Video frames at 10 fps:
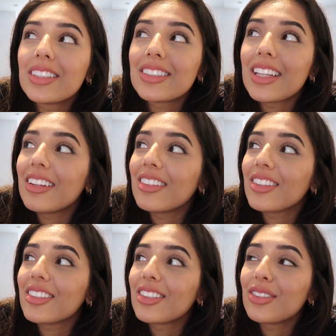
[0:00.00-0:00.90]
send
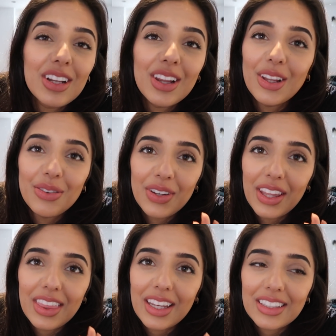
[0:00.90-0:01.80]
us lovely
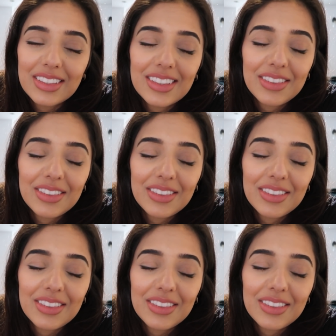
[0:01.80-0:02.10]
things.